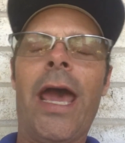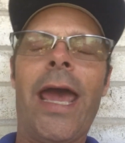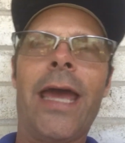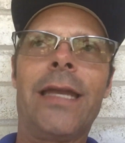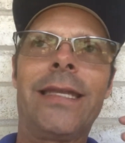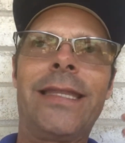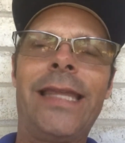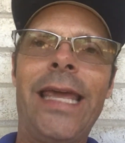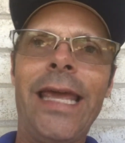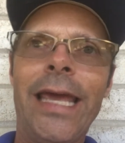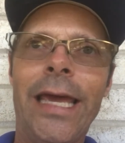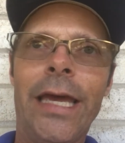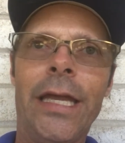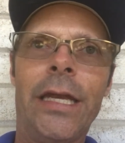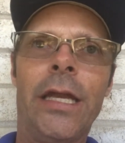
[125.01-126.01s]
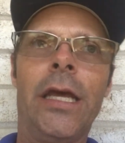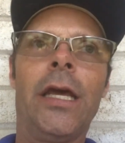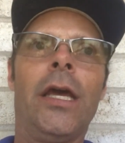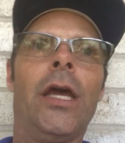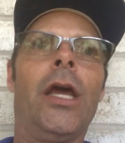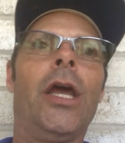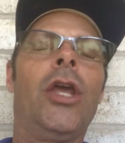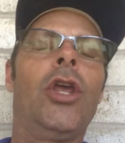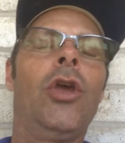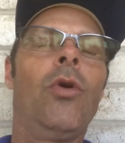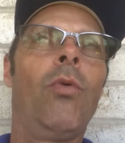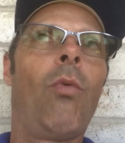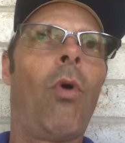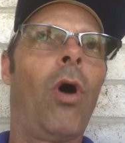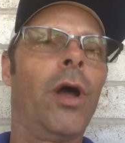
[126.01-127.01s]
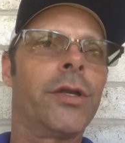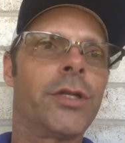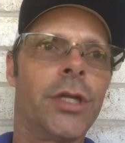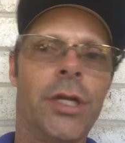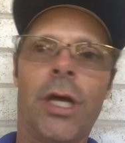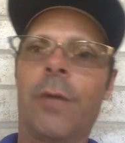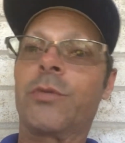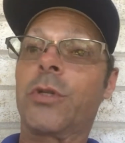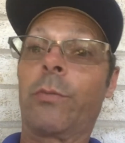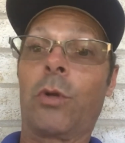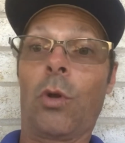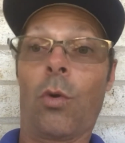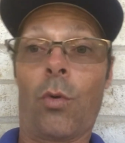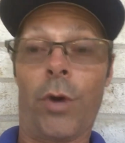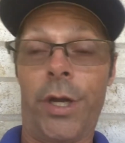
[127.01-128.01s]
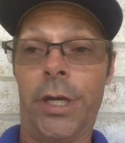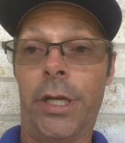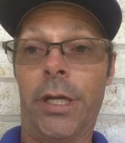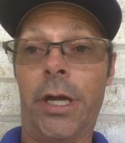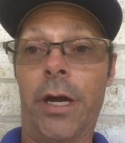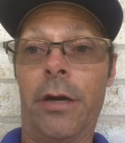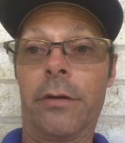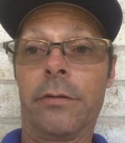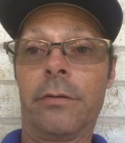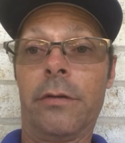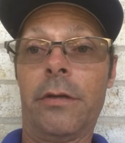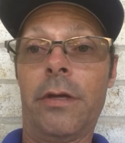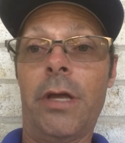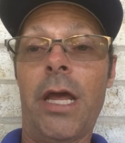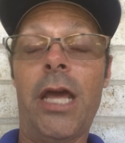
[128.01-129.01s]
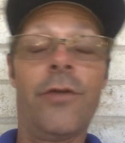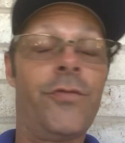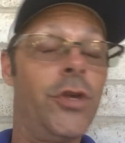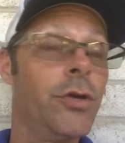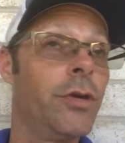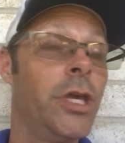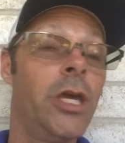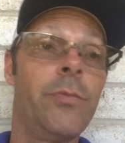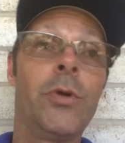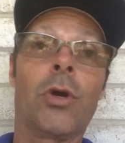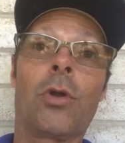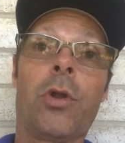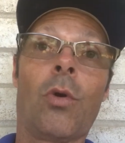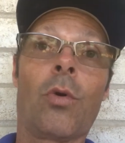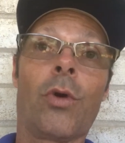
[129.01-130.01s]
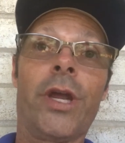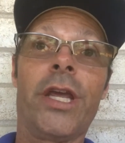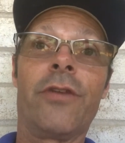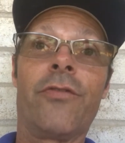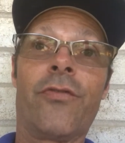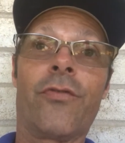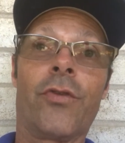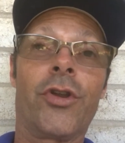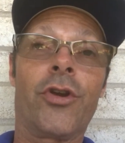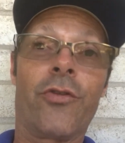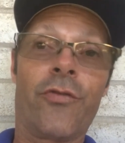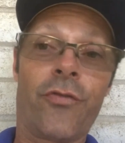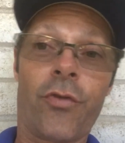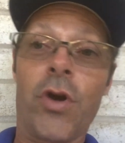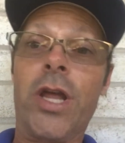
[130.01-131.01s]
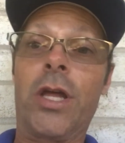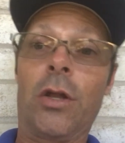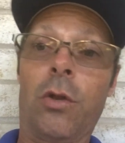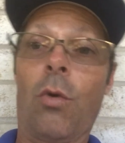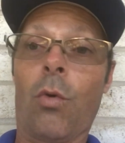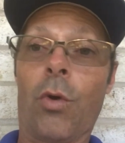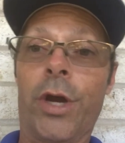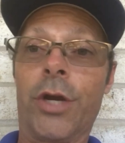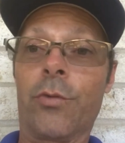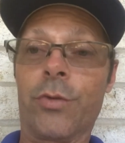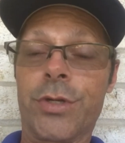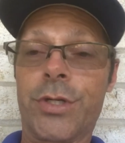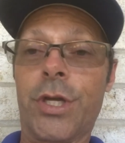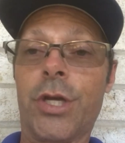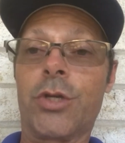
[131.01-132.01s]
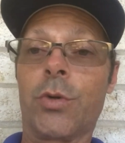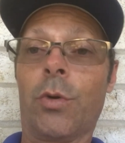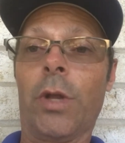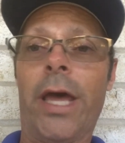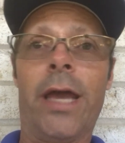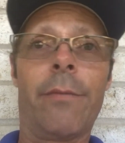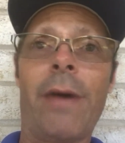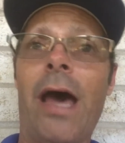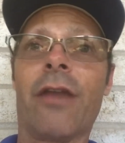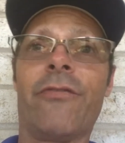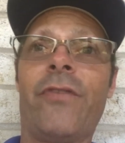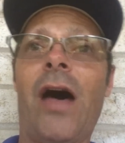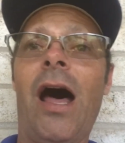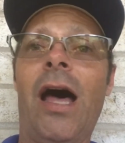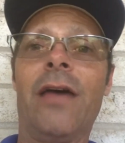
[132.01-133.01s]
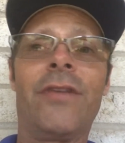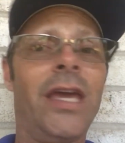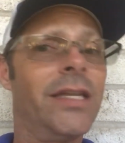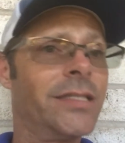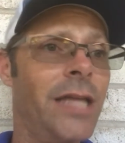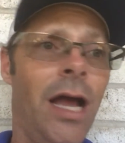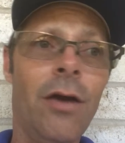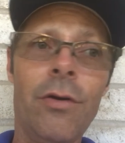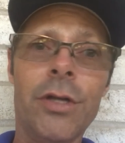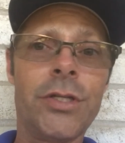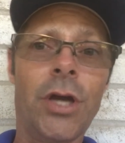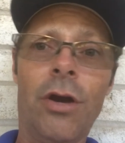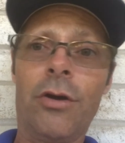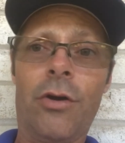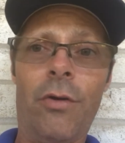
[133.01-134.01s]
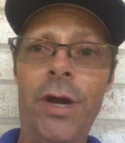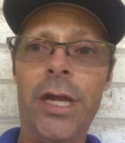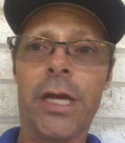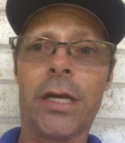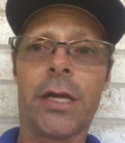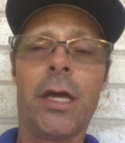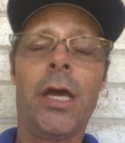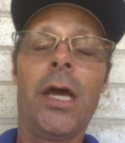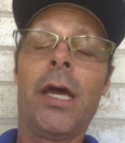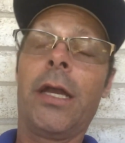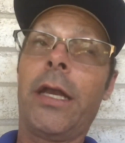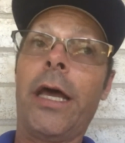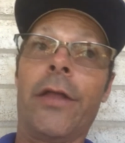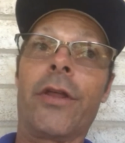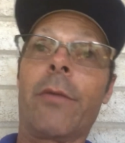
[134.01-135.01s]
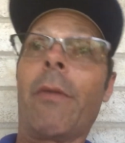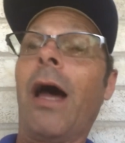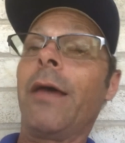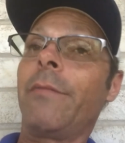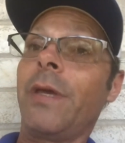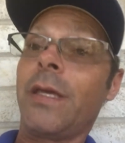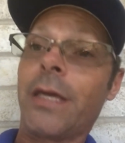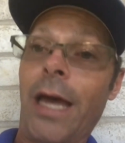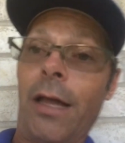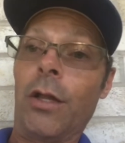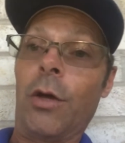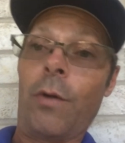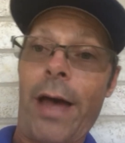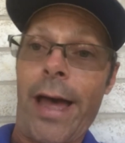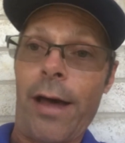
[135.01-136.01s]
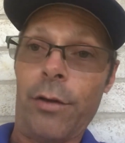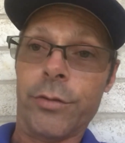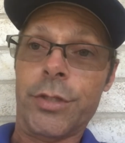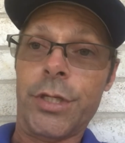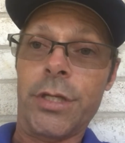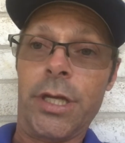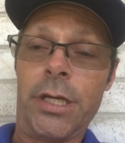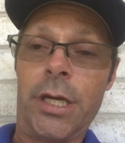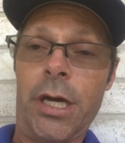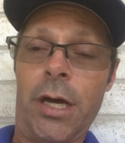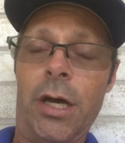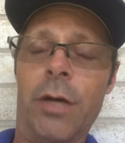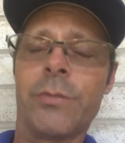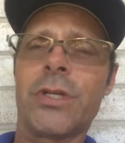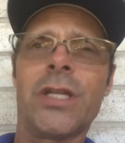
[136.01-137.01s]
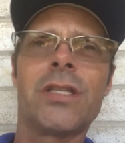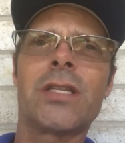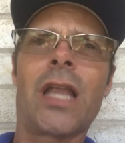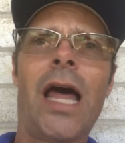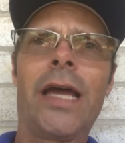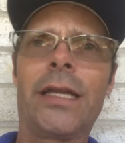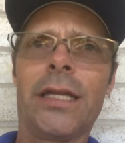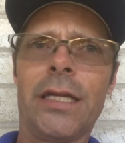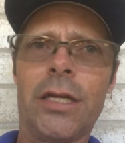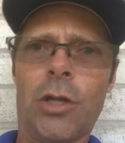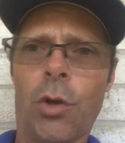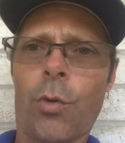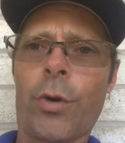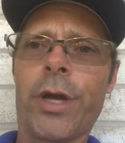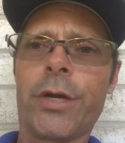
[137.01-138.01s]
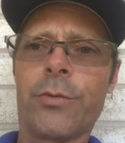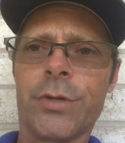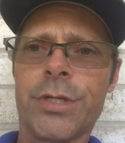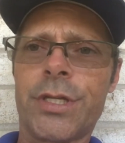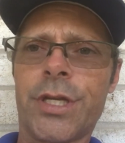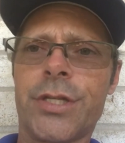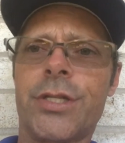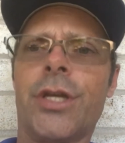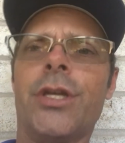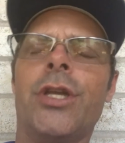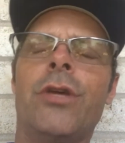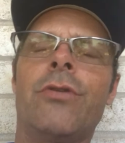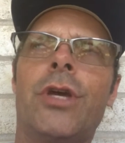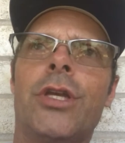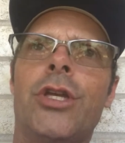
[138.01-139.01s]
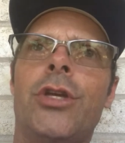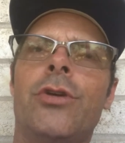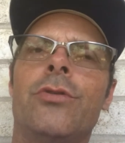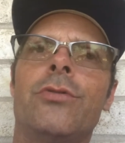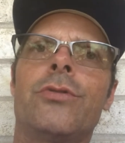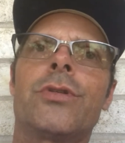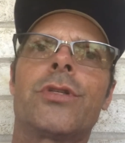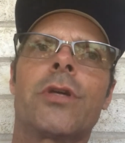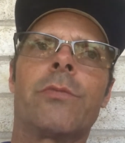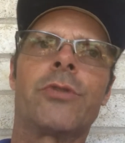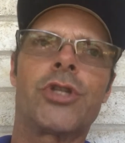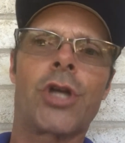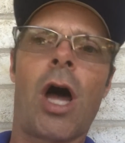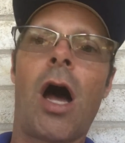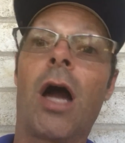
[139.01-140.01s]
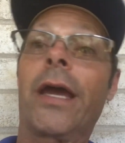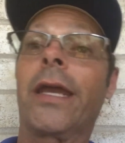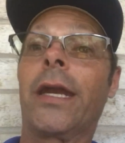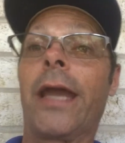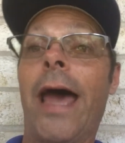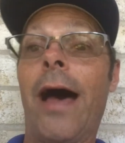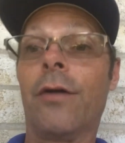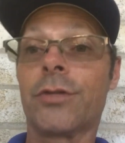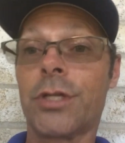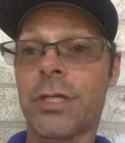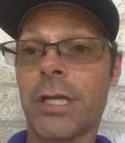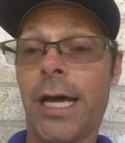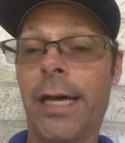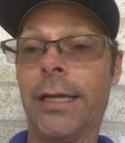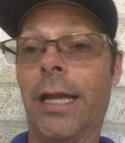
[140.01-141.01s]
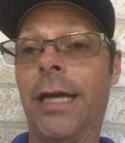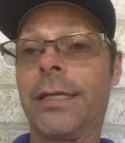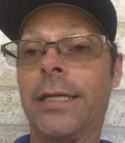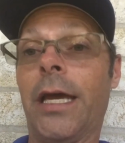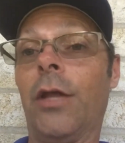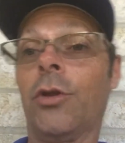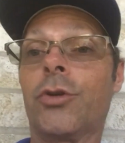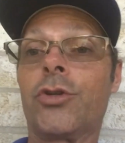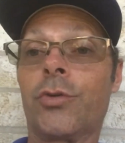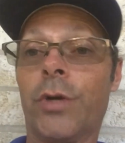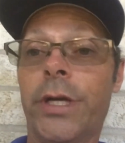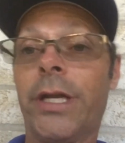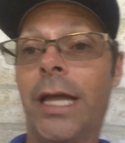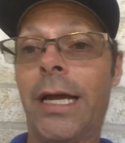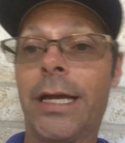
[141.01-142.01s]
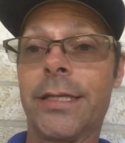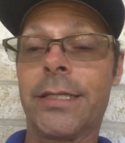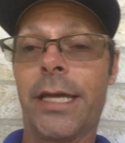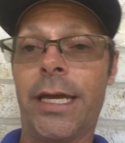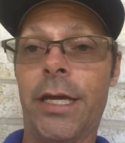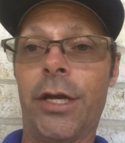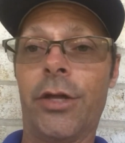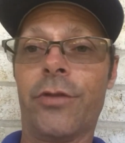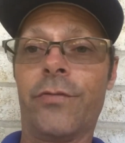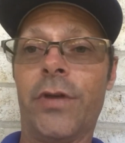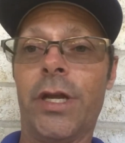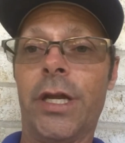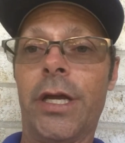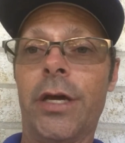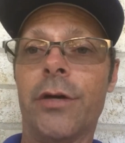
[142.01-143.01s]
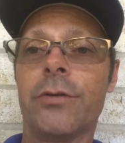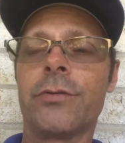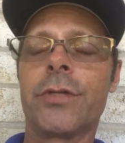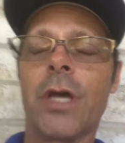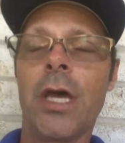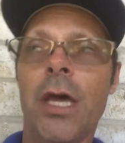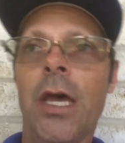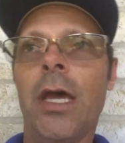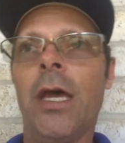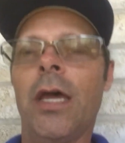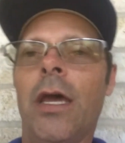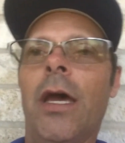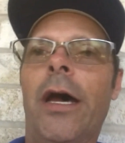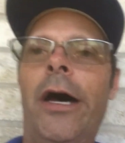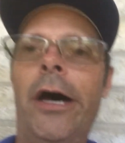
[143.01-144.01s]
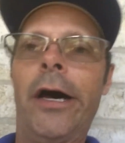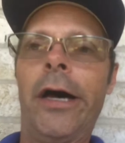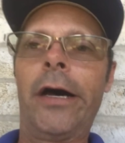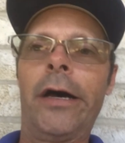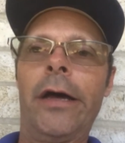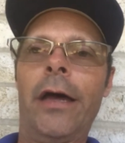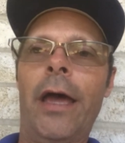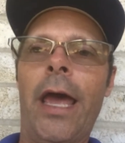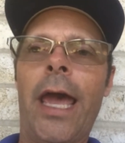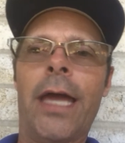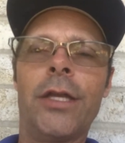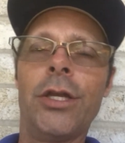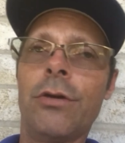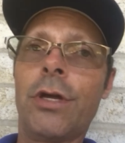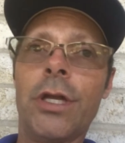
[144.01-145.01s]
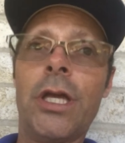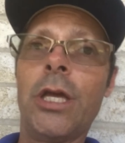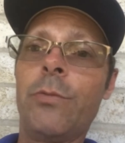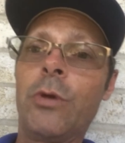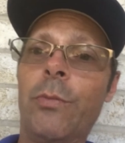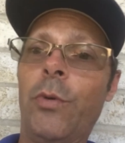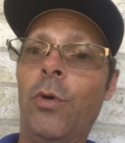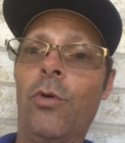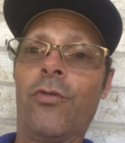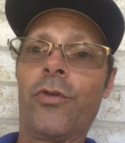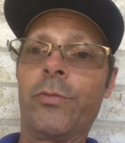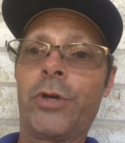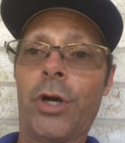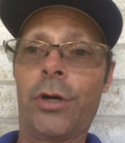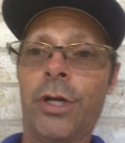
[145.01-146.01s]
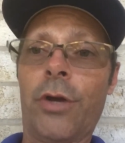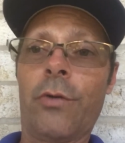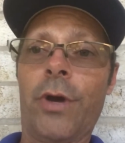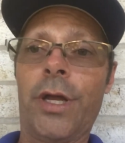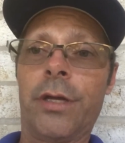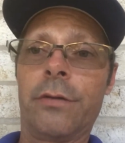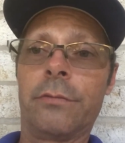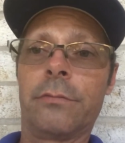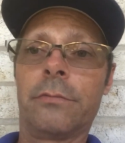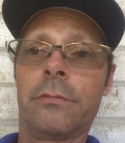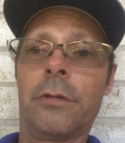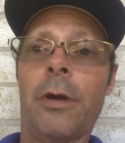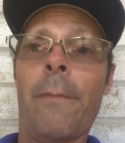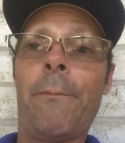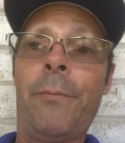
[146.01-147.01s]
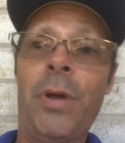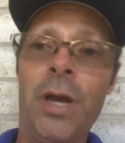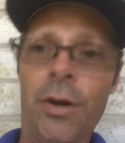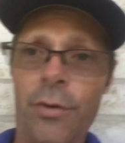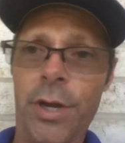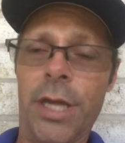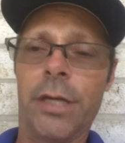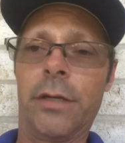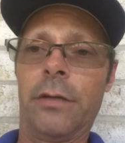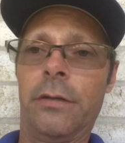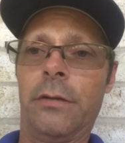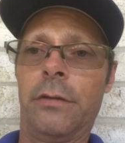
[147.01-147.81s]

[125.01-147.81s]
And then you want to dump some chlorine in there if you keep your chlorine, your free chlorine residual at about a five, it's not going to turn green. Now there might be yellow algae that comes. It's slightly chlorine resistant. You can use some shock and an algicide like yellow treat, like I say in other videos, uh, and you can keep your pool from turning green. Period.